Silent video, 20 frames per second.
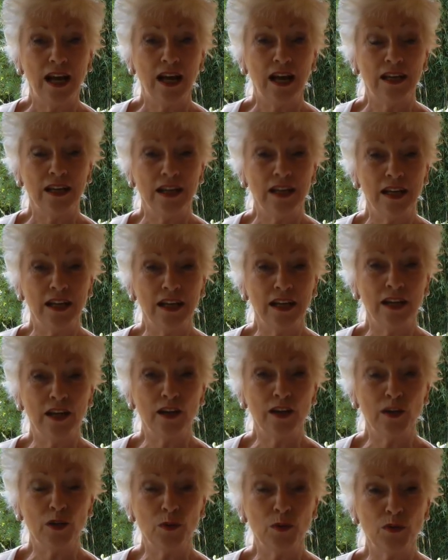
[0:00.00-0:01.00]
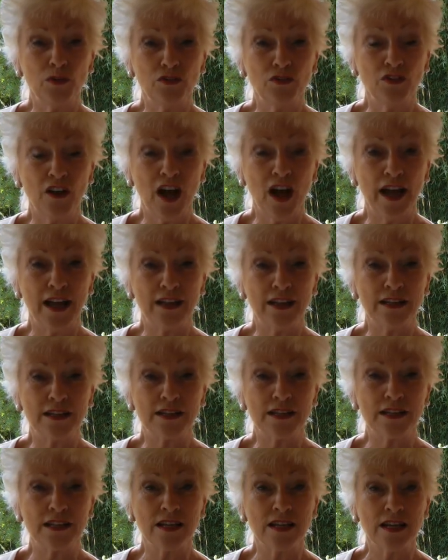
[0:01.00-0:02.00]
And here you will
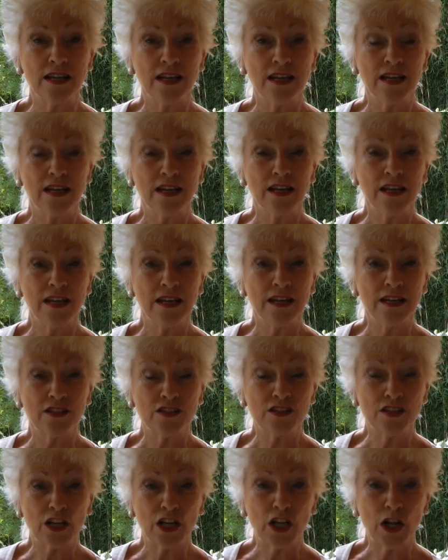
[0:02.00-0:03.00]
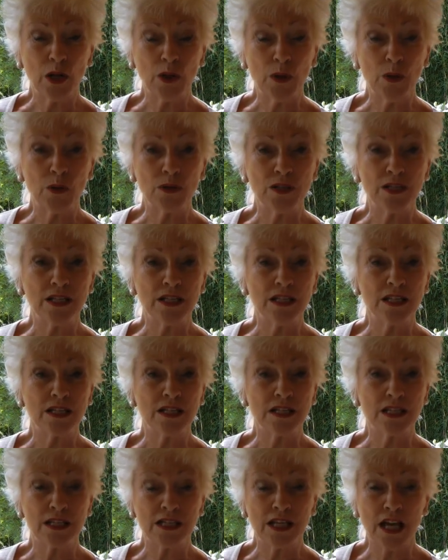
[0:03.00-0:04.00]
find, secluded
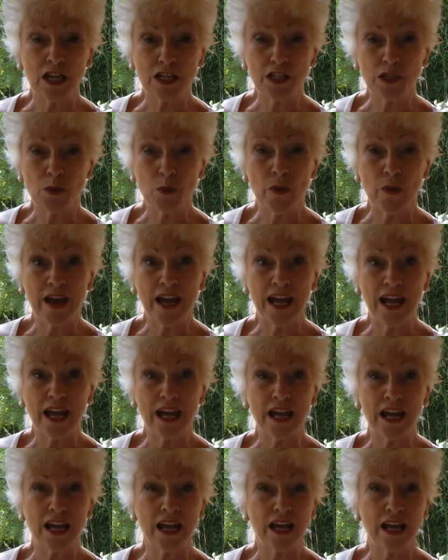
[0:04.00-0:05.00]
and tucked away,